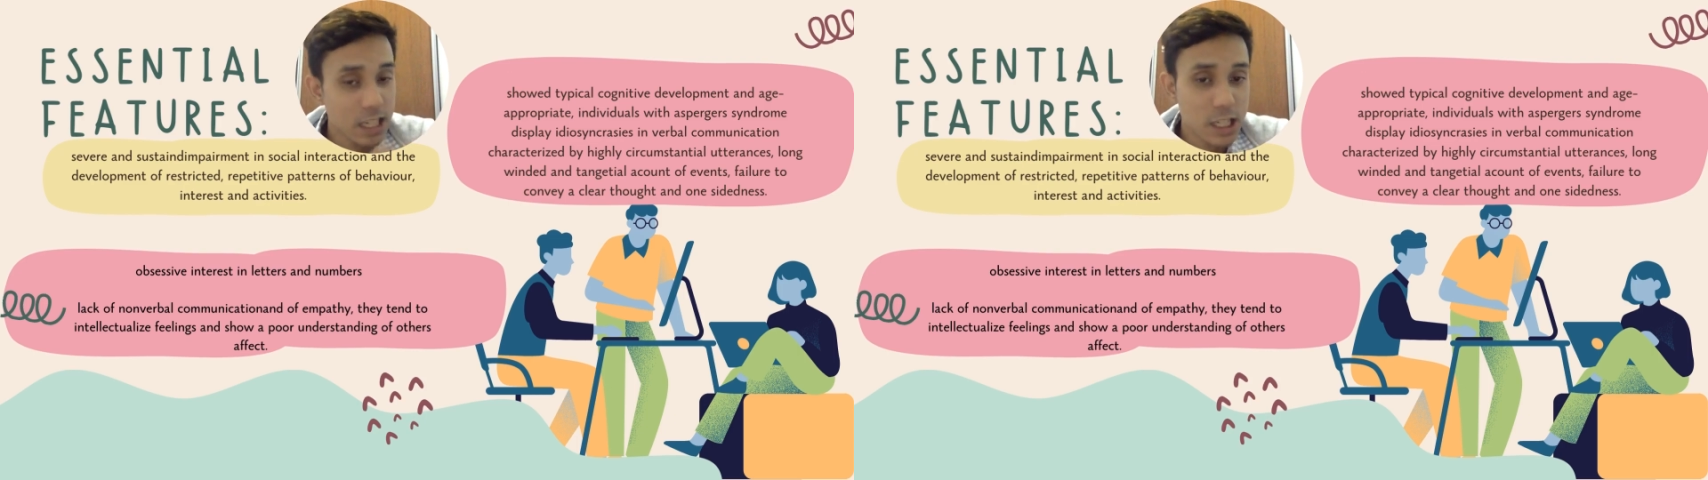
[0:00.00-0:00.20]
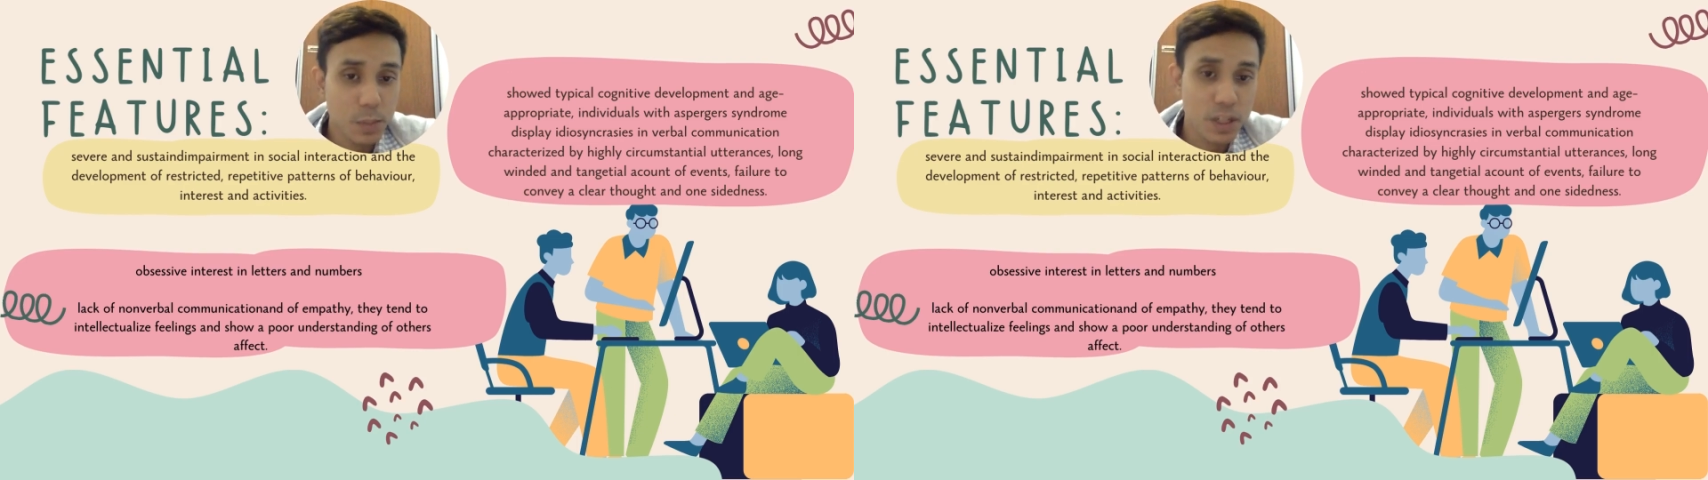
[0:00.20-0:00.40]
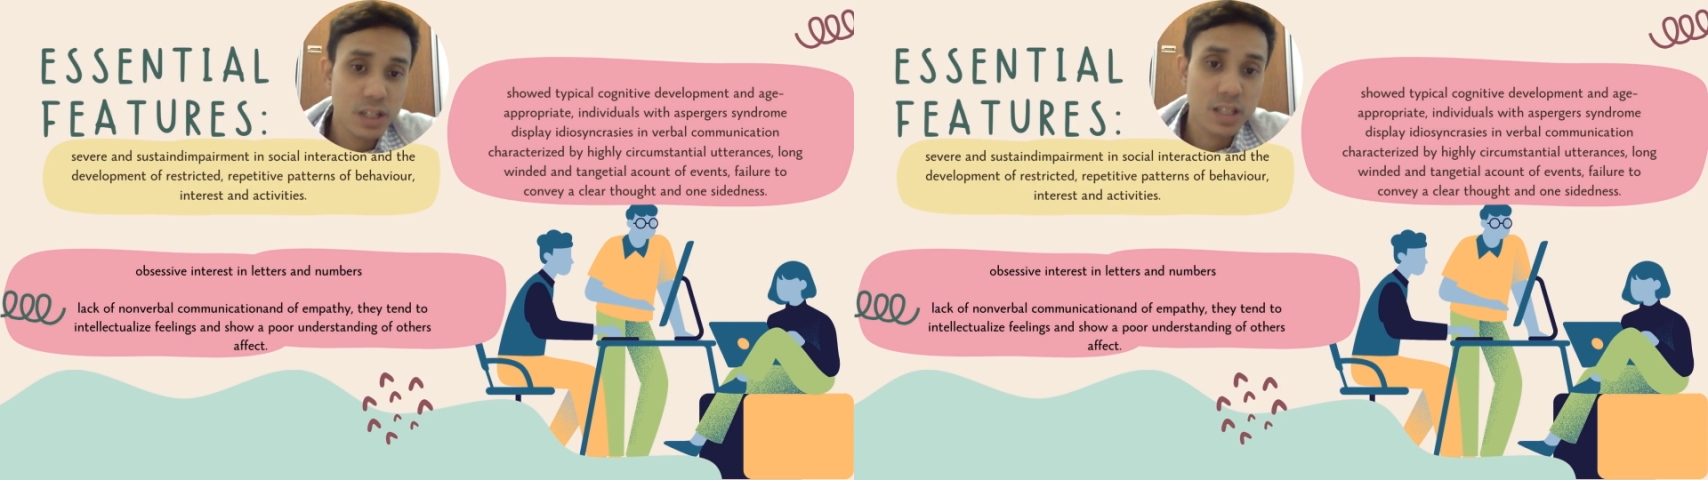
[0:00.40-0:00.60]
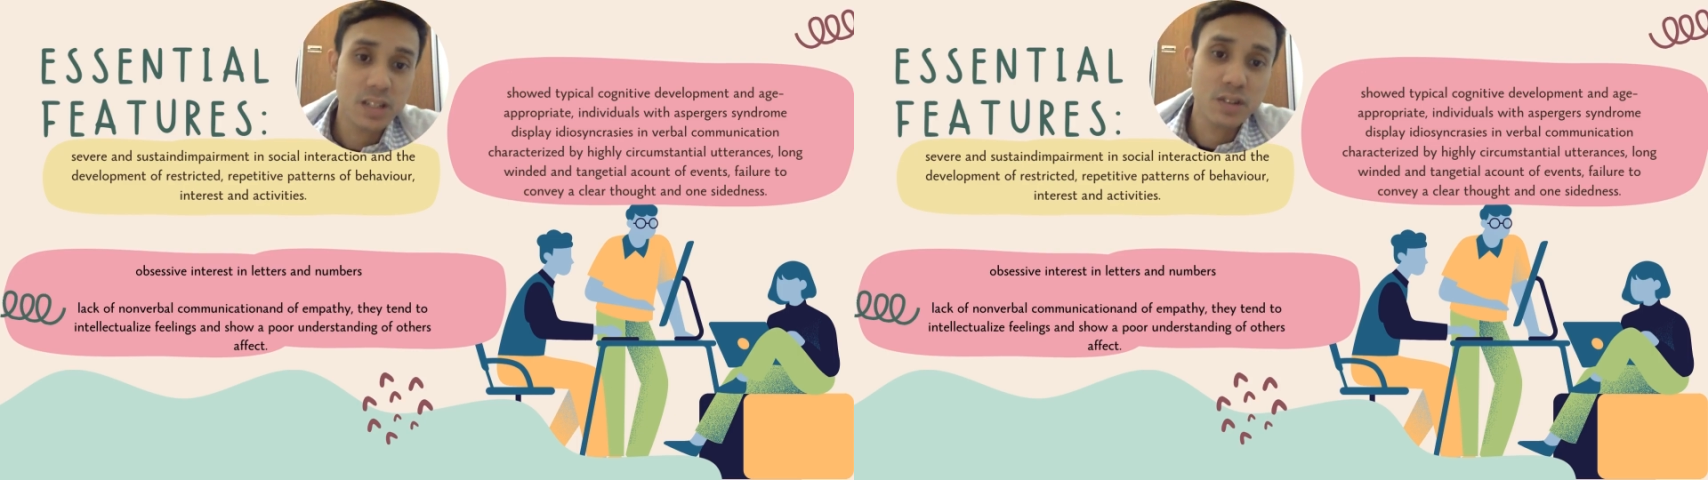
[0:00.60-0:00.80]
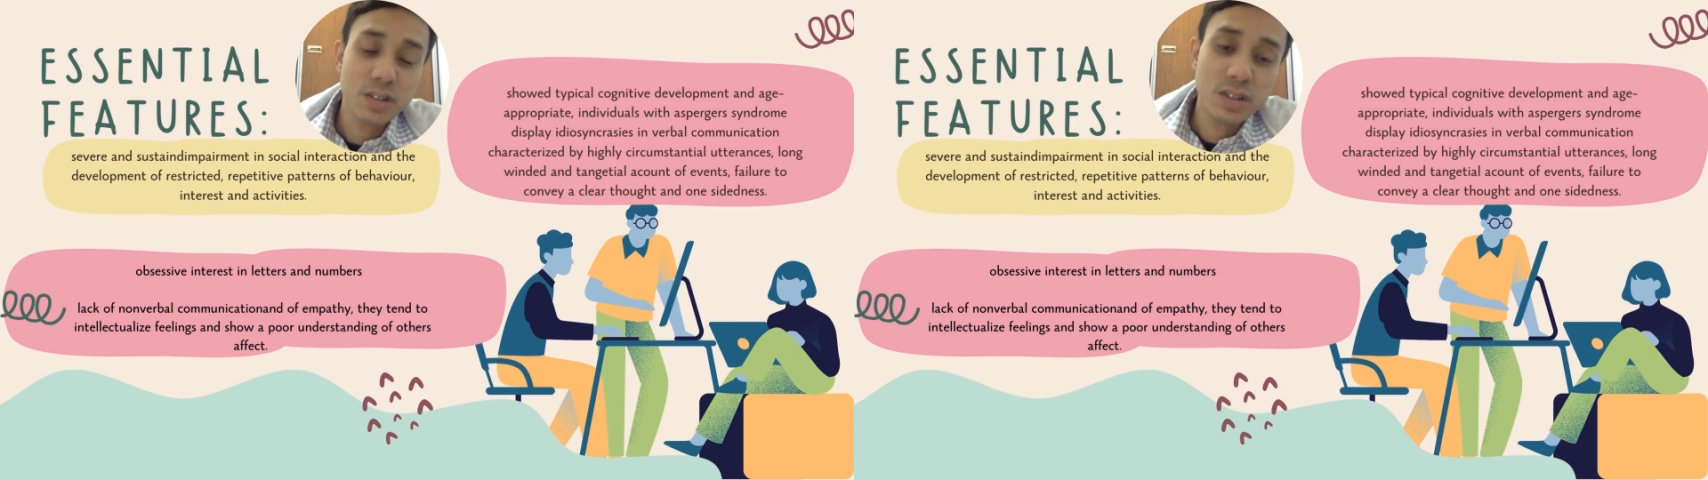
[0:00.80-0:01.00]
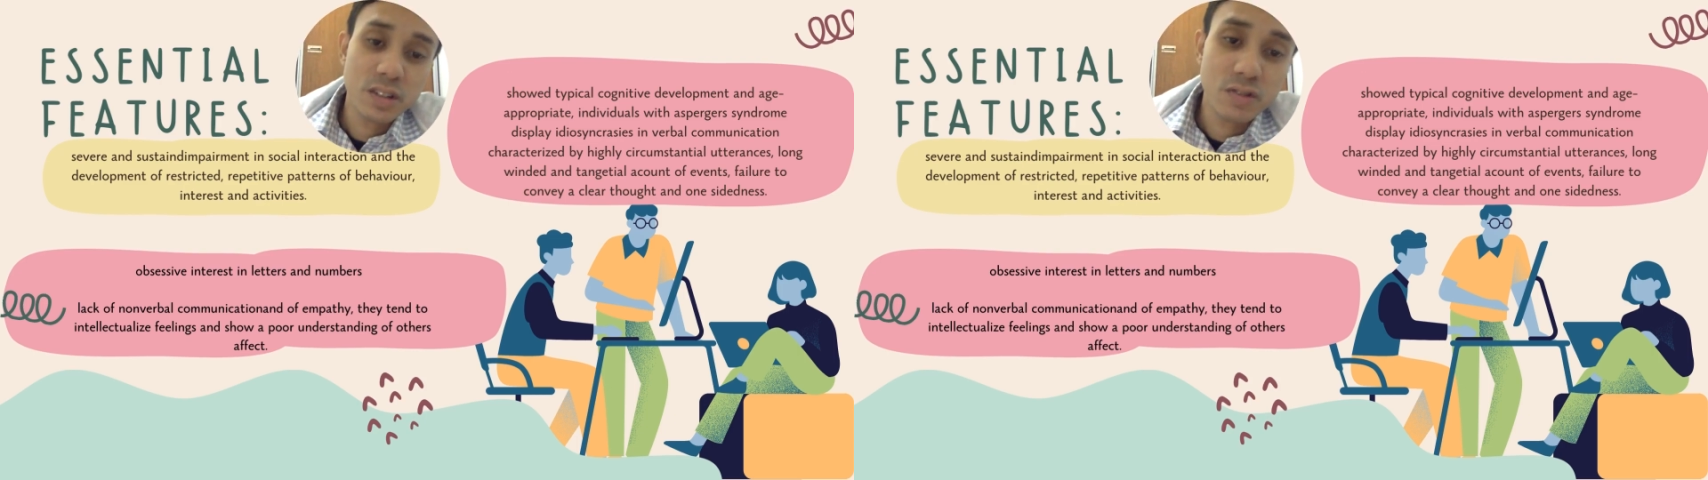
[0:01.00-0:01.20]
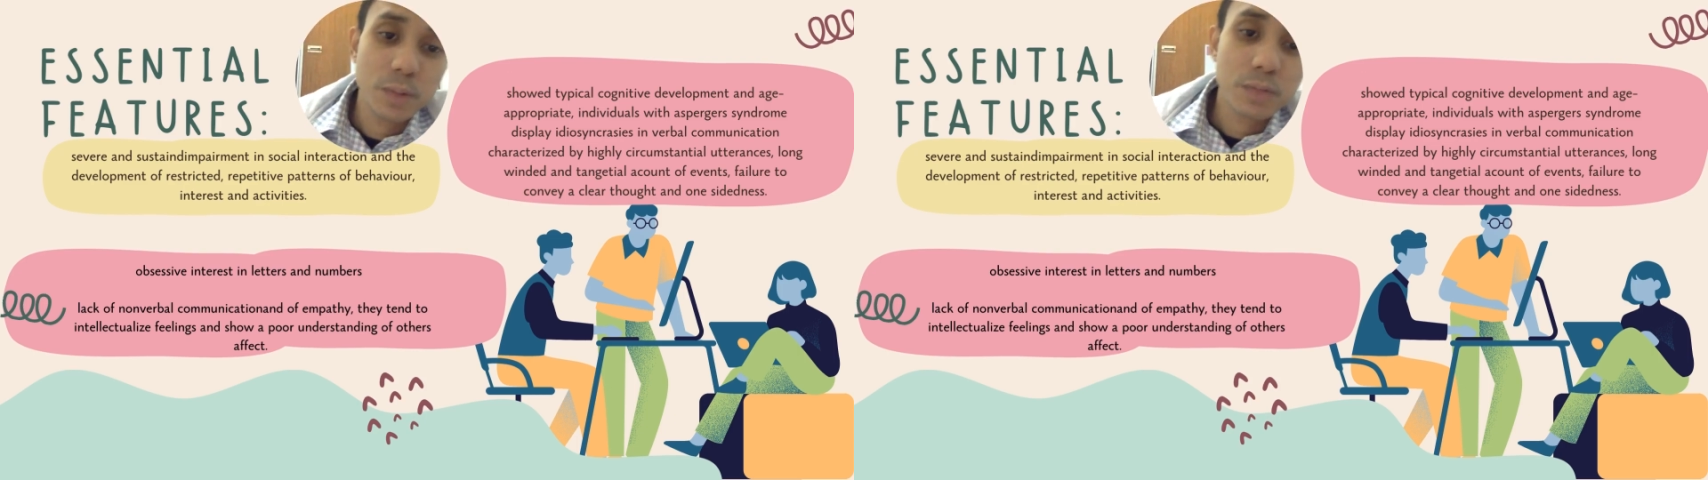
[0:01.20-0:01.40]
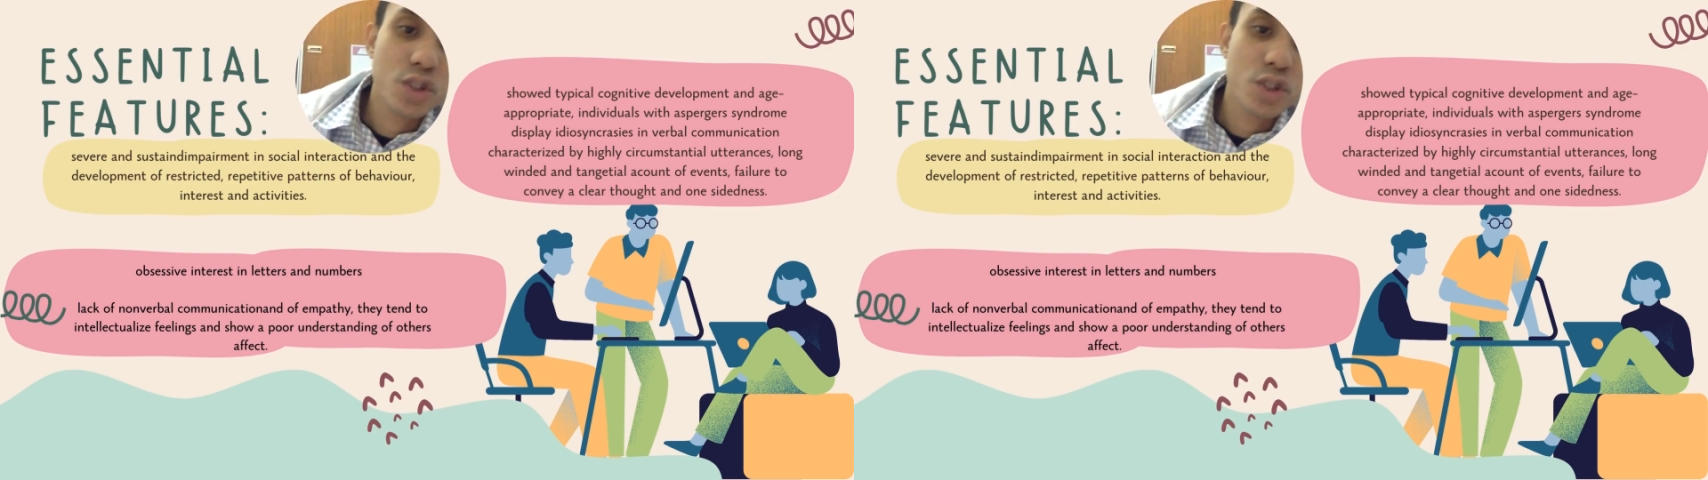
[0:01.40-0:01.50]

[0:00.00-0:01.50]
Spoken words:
Asperger syndromes